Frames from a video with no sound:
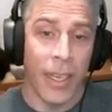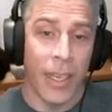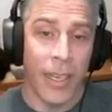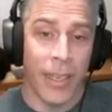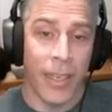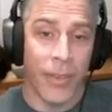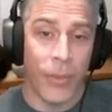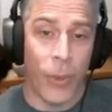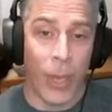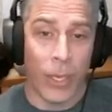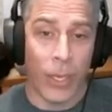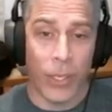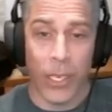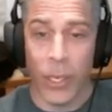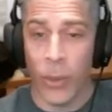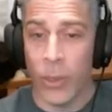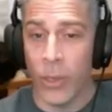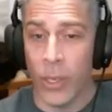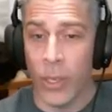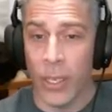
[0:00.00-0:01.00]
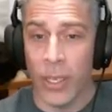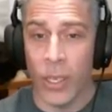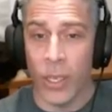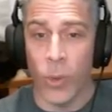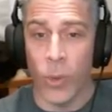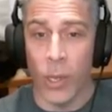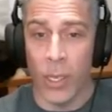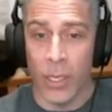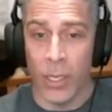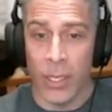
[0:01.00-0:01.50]
If you actually go and look at the
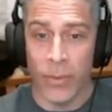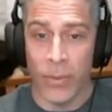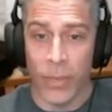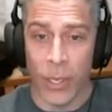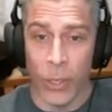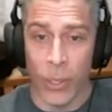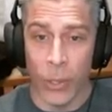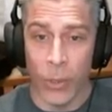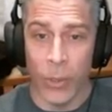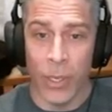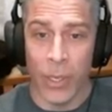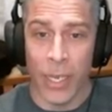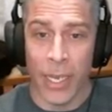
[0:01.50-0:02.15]
quality of code